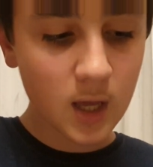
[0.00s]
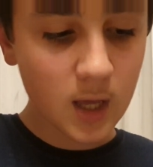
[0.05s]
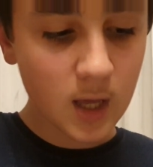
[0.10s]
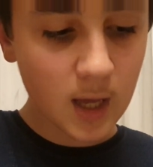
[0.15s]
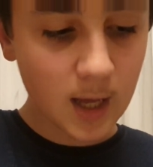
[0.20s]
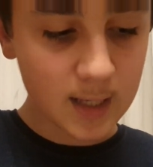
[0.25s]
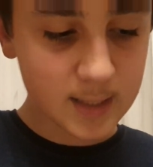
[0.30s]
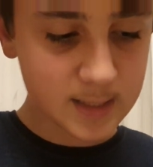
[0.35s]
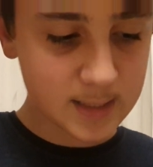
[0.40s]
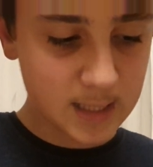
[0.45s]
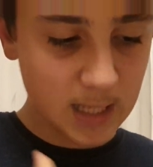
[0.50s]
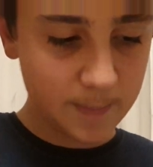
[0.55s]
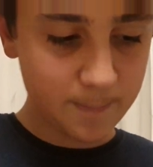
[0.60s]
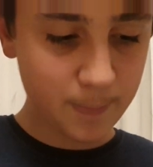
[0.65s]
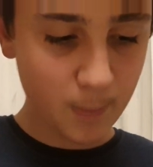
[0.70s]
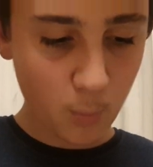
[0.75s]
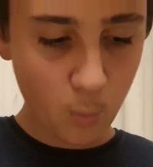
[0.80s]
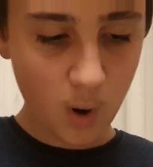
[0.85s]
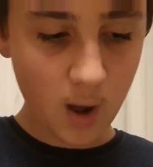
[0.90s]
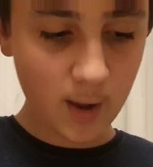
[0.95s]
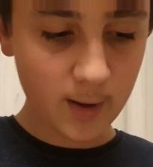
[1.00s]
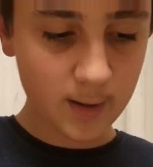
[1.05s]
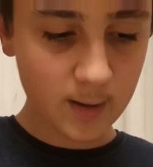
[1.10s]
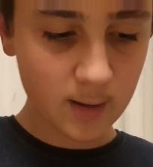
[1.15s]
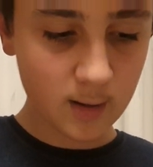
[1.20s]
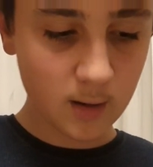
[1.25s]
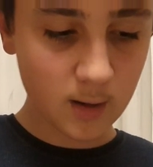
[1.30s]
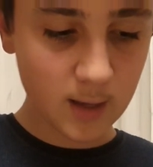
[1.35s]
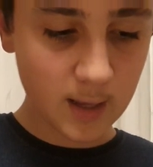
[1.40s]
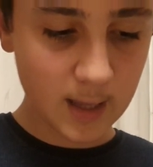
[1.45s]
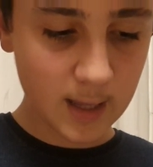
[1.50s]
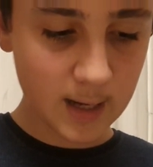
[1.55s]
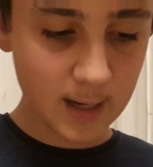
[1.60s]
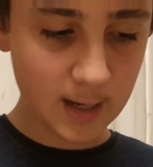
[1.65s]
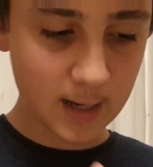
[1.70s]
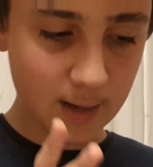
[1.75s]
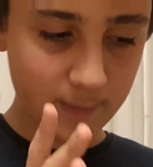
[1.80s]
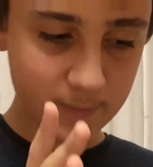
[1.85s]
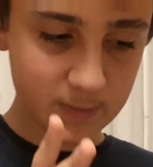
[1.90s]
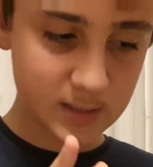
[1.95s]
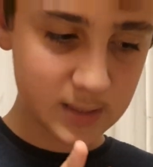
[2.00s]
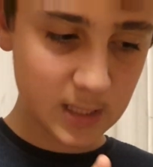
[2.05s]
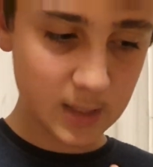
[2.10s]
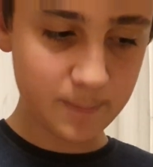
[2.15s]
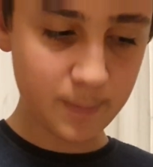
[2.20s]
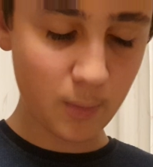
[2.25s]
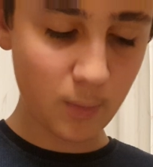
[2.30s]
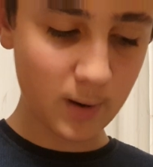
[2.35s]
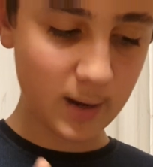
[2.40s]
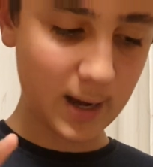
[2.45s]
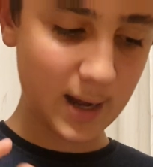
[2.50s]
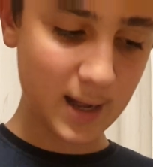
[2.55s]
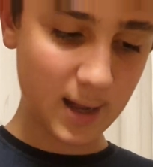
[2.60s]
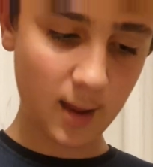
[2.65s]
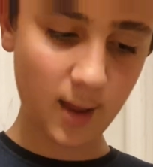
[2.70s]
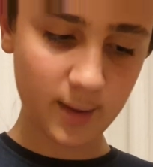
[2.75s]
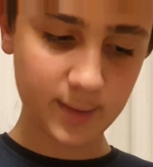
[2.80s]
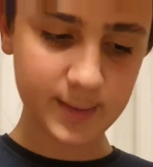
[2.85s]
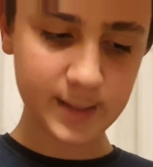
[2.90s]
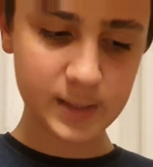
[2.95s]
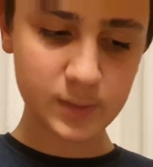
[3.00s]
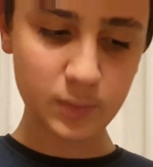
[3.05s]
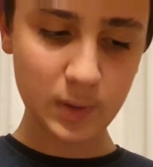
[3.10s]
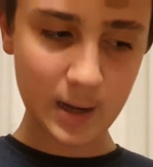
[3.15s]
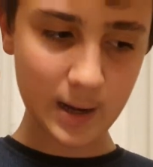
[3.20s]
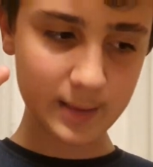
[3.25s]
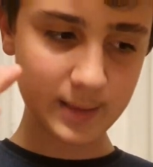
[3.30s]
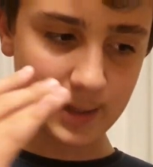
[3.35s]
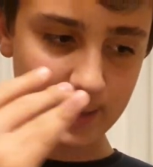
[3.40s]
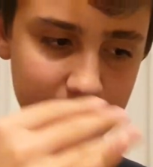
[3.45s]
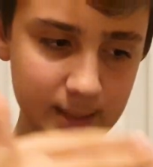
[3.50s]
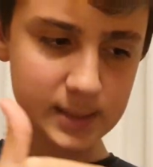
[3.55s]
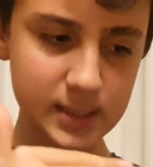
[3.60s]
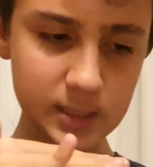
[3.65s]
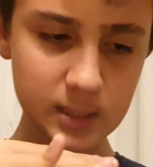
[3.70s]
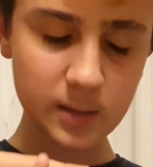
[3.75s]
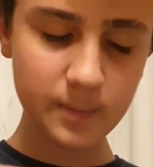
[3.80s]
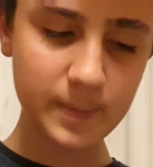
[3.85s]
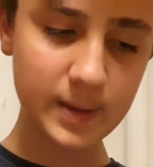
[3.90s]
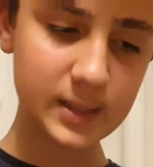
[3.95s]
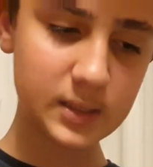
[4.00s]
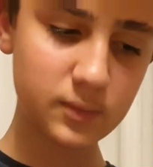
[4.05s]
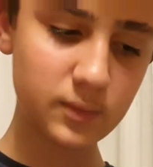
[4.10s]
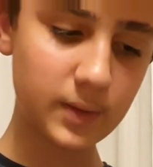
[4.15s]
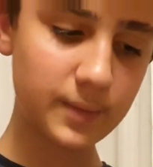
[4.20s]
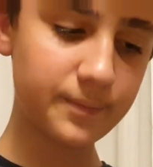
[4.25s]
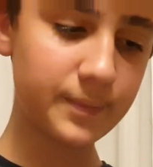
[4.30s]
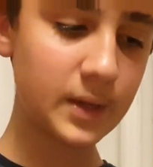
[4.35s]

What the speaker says: a steeper one and another steeper one. I like this one. I think this is the best one.